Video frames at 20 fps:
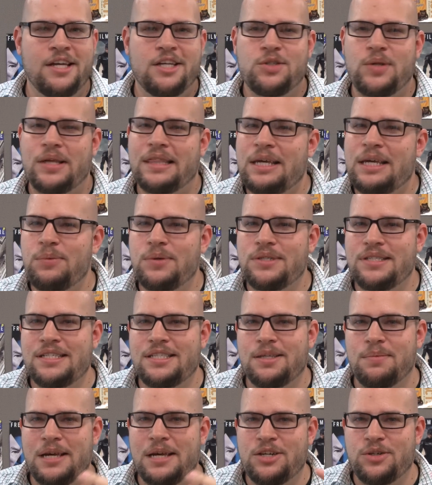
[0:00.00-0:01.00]
So I think we'll see
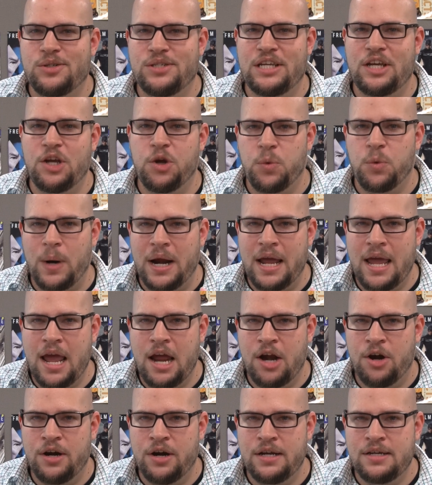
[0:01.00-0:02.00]
some interesting gray
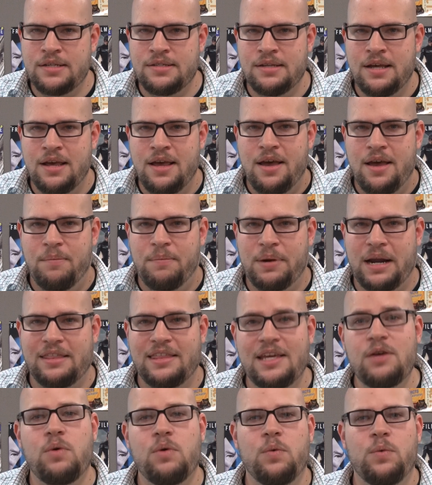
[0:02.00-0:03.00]
areas, but I
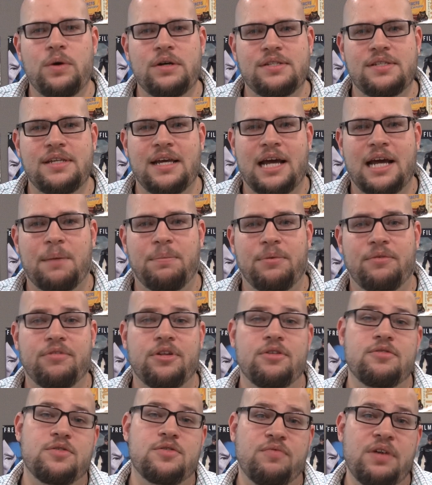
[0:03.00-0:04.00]
think we will see a couple of
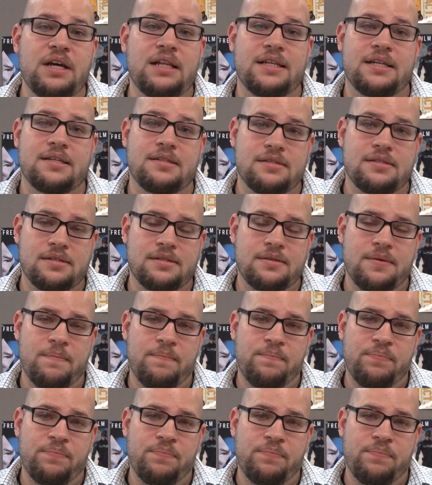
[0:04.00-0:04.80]
those villains